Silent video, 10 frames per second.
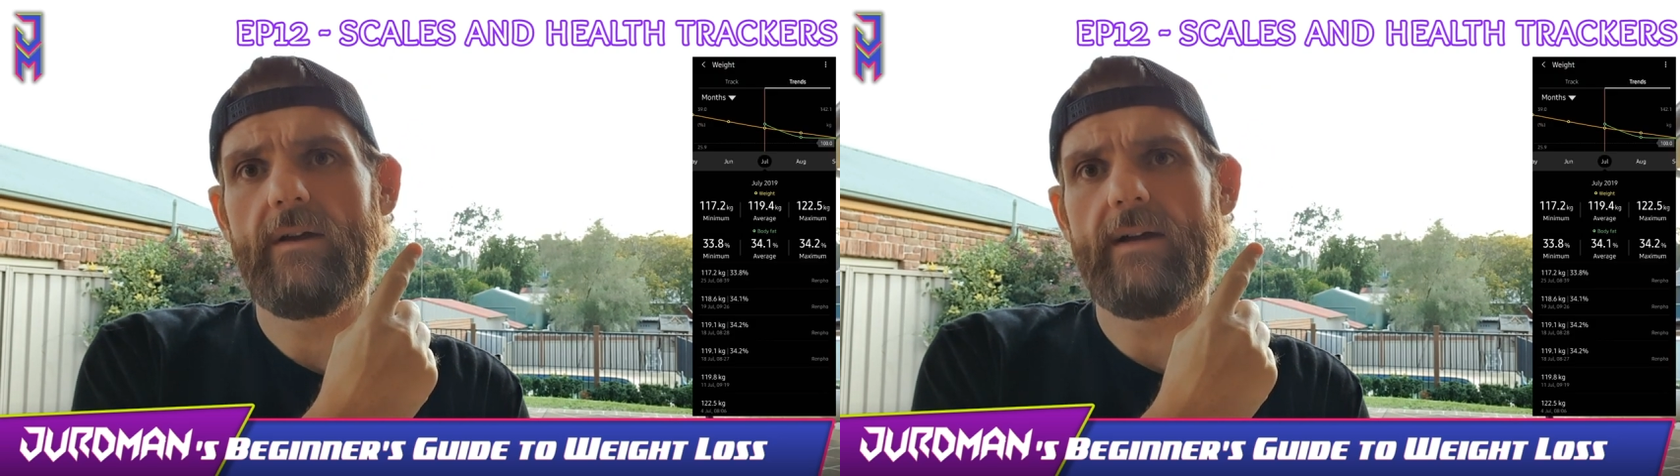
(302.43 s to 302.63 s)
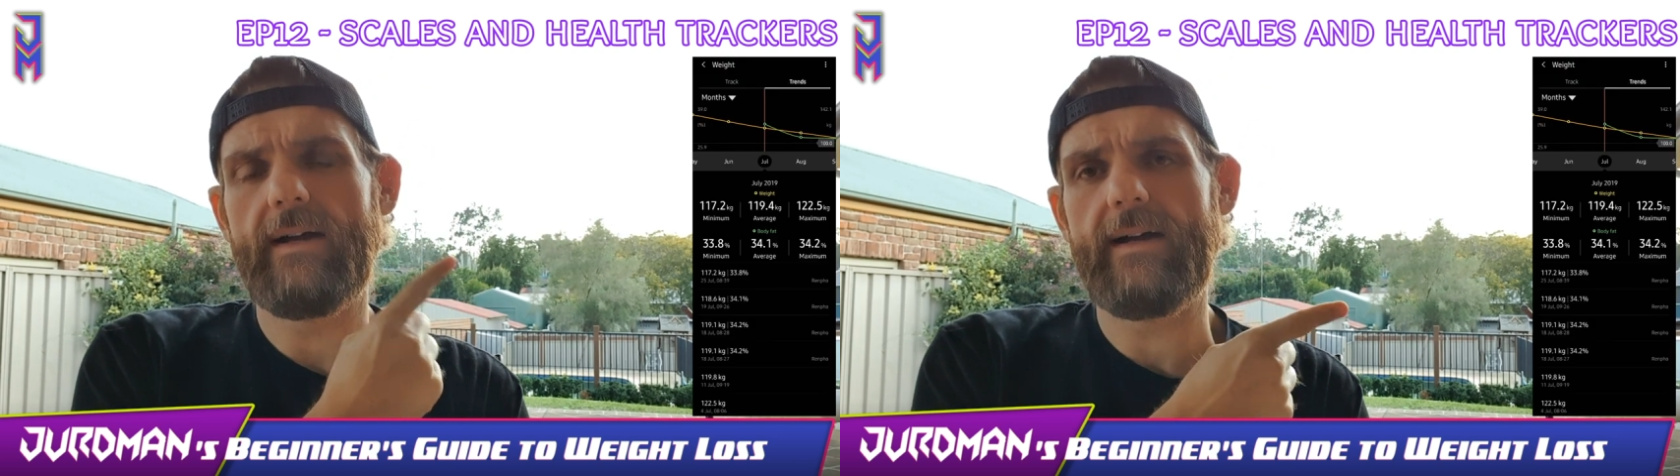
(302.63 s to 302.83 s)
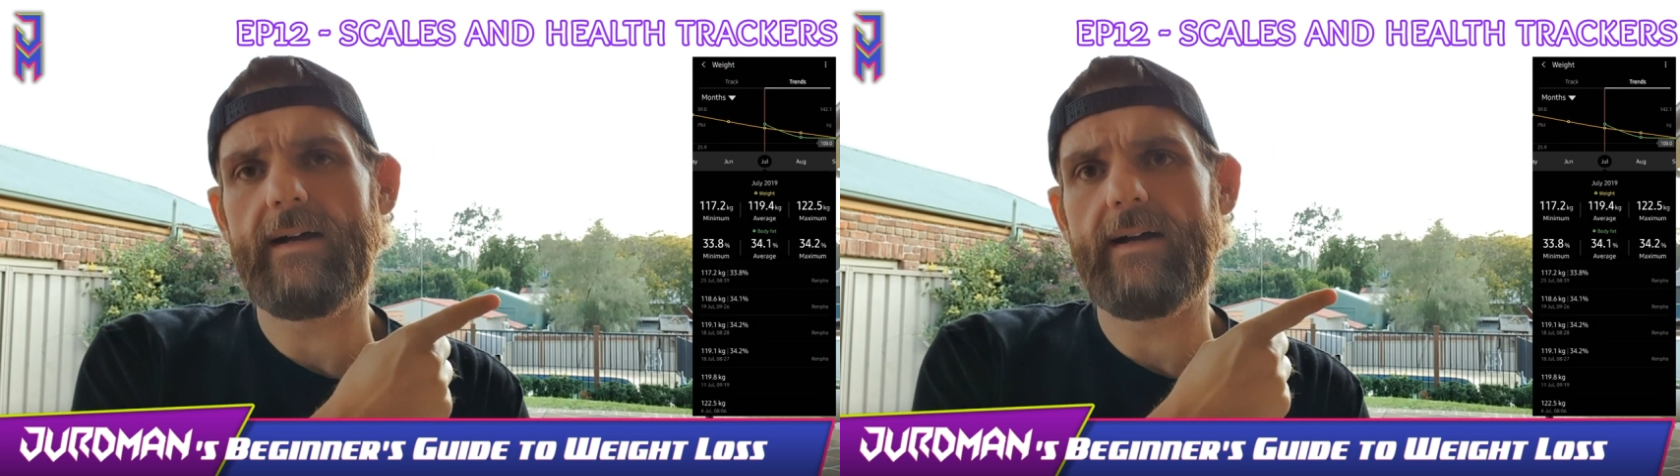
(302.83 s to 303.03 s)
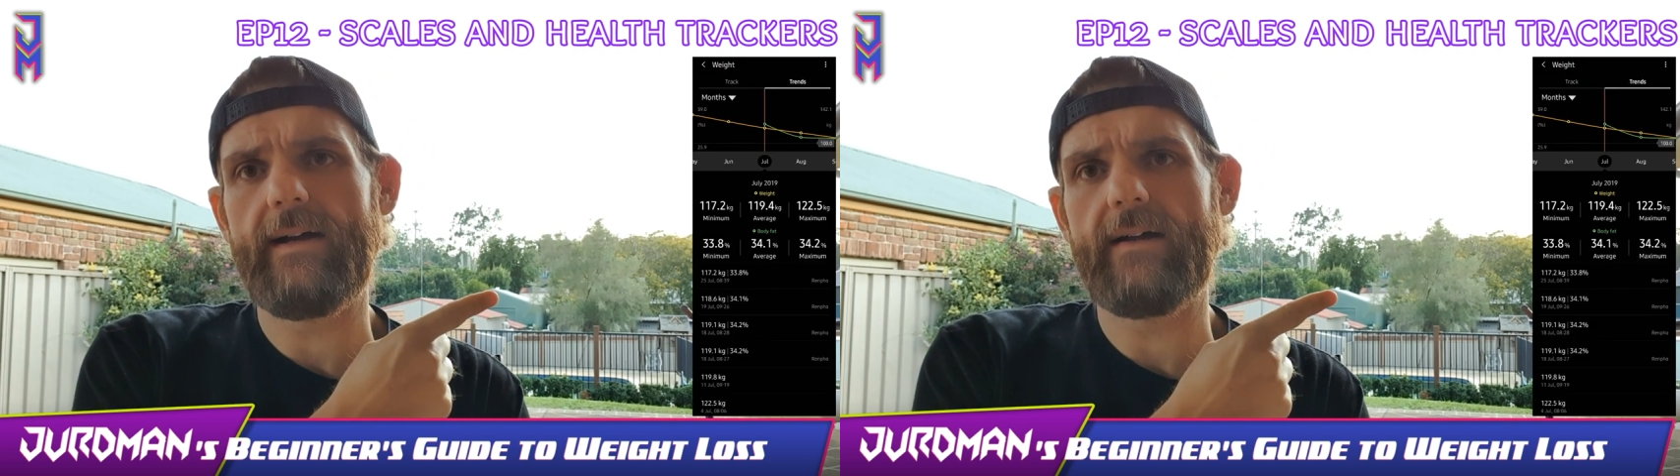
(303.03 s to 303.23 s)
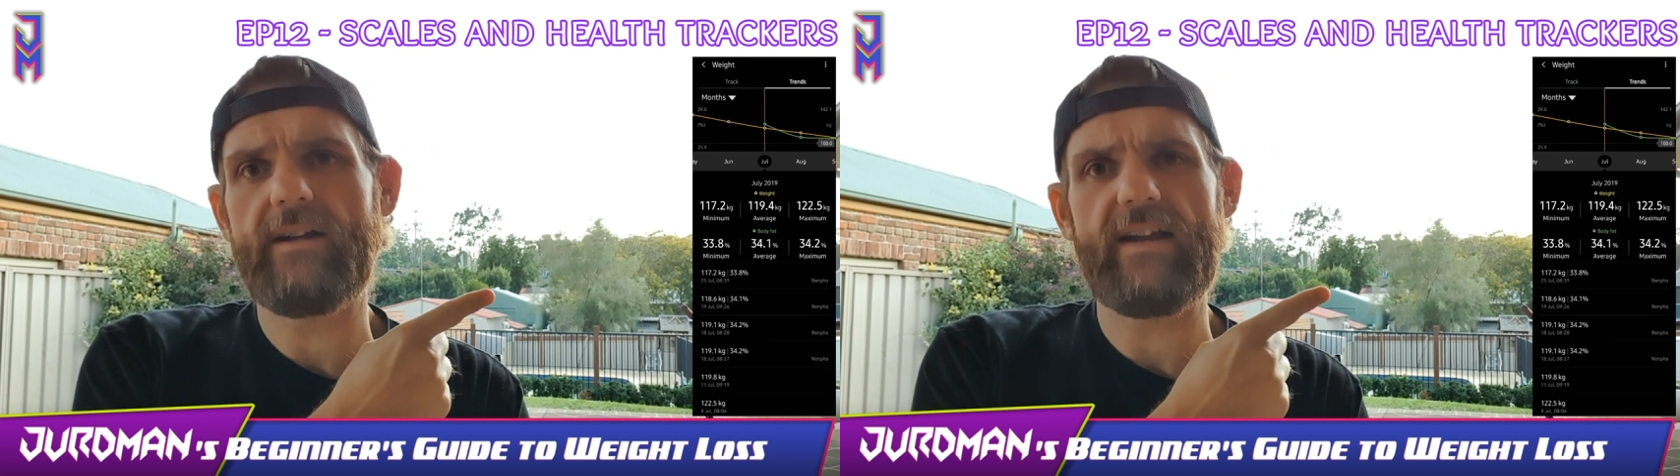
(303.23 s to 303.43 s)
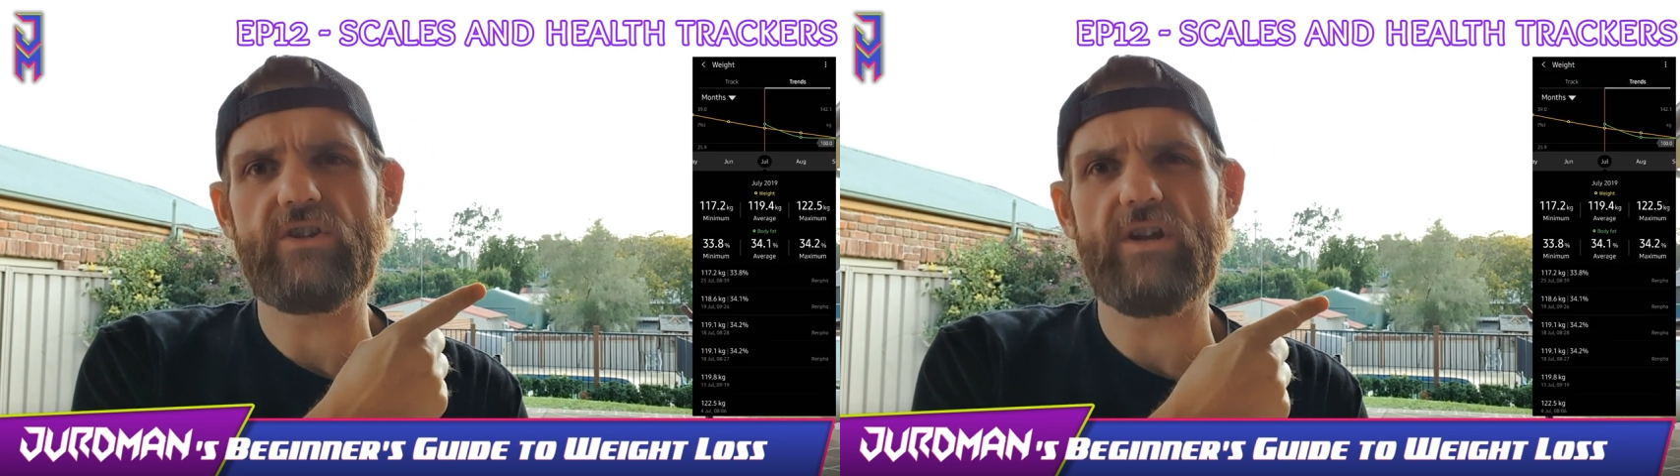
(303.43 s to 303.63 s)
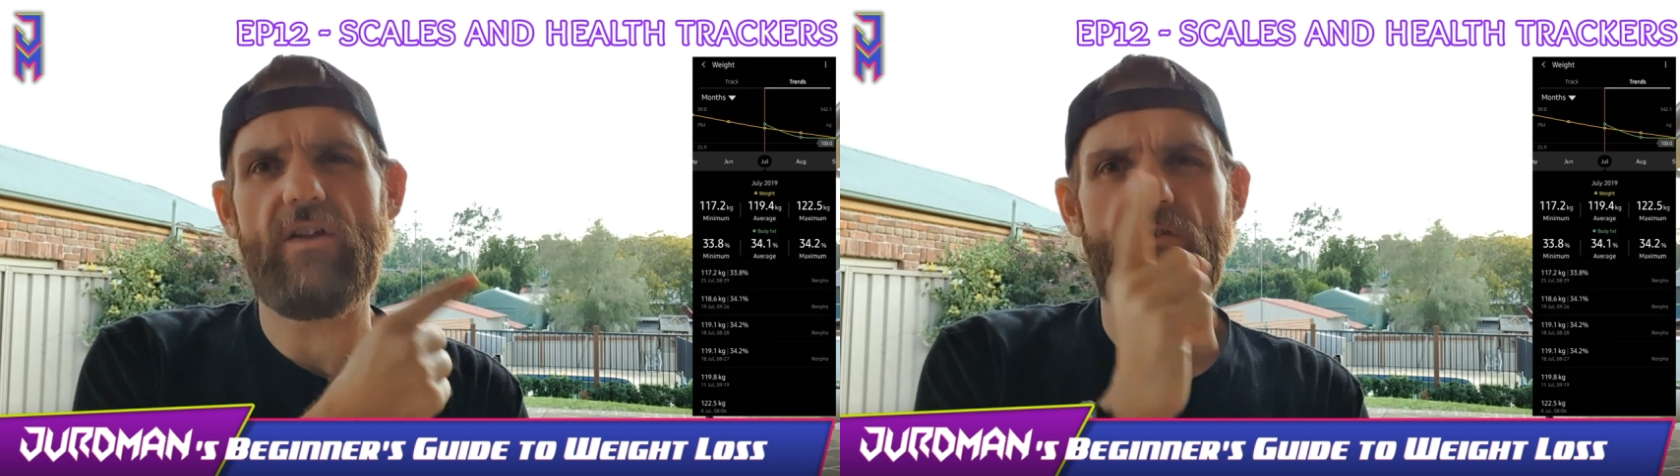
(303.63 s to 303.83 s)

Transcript: I don't actually know they're